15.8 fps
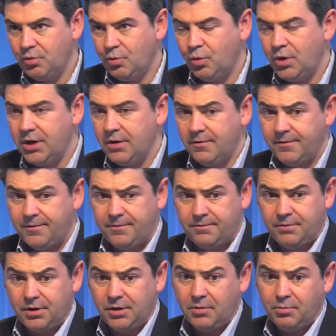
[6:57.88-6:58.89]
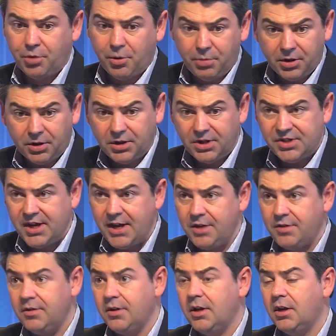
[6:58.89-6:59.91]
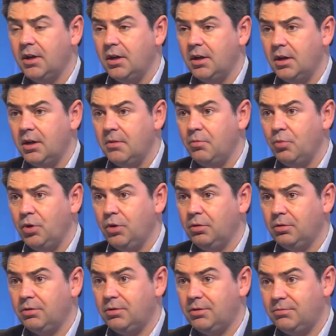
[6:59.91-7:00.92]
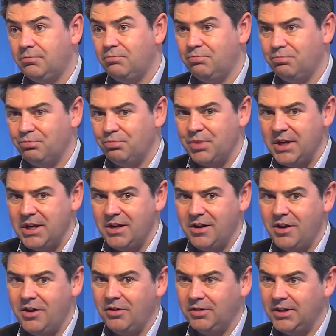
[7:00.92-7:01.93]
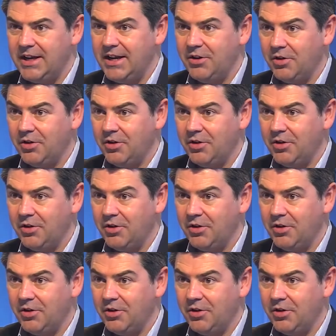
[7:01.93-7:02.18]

we have publicly said will be our lead